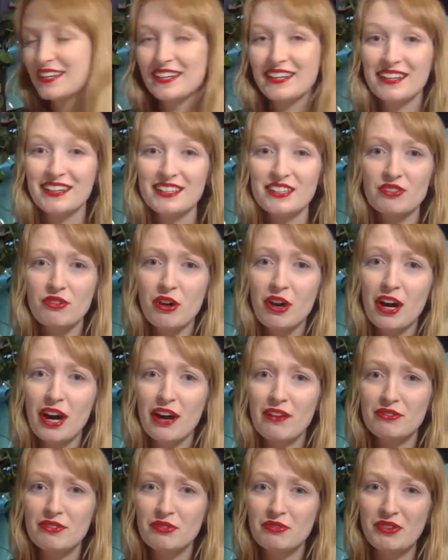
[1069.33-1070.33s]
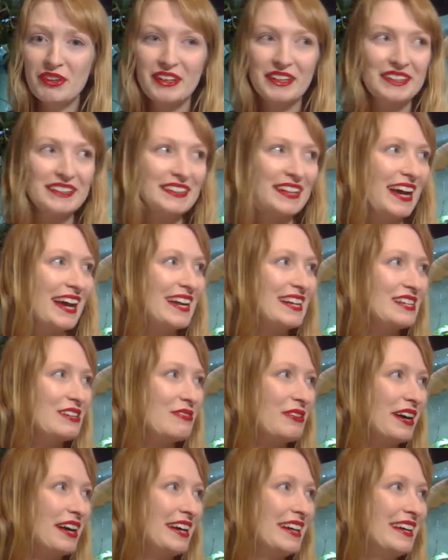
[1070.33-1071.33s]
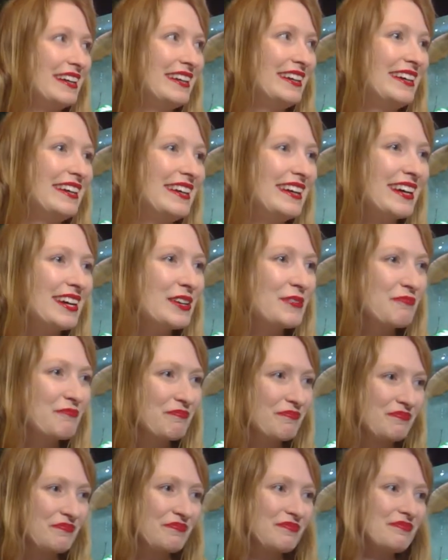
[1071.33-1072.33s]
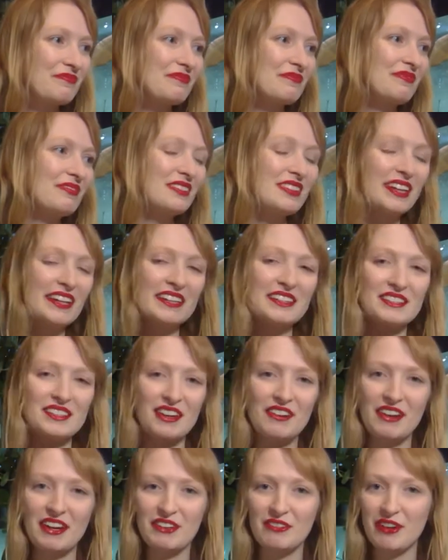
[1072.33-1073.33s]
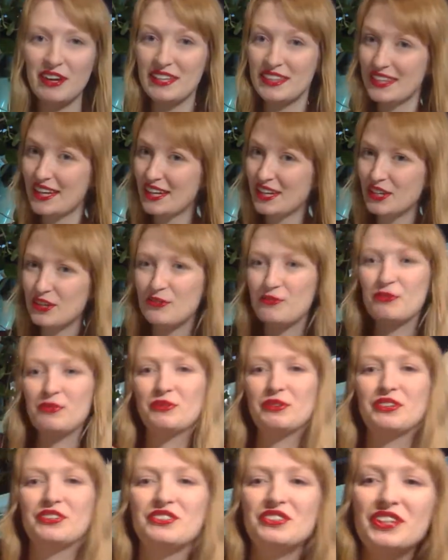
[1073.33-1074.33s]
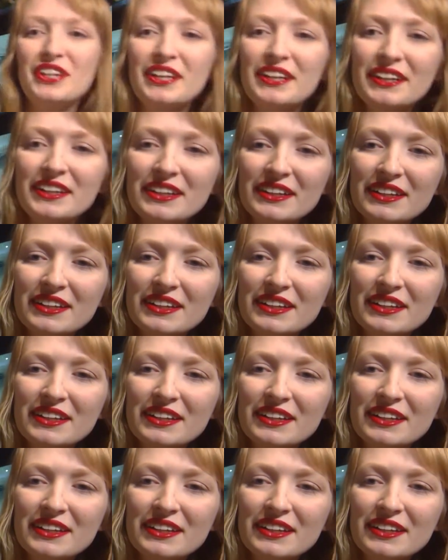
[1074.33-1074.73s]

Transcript: So I'll have to find it anyway. So anyway, thank you for watching.